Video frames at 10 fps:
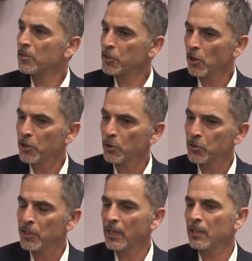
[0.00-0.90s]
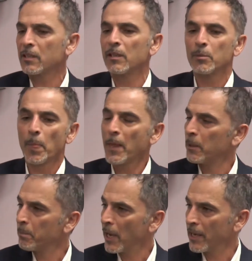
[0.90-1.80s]
Start using it
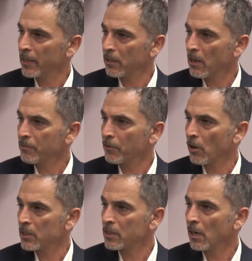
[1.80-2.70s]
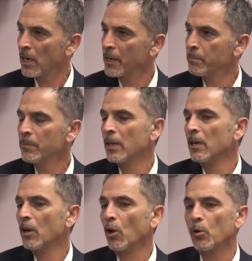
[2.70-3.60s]
and paying it off on time.
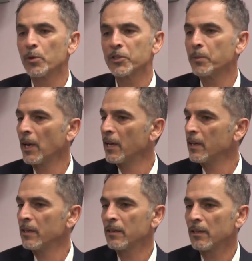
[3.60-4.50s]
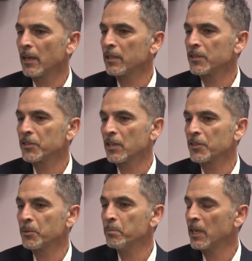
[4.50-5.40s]
Always pay
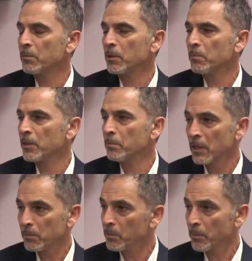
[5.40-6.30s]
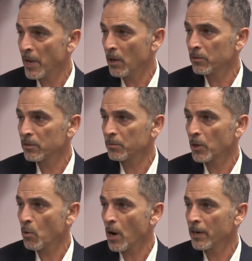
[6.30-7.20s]
as a minimum the minimum amount
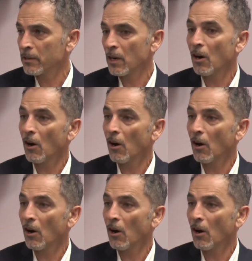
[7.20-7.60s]
required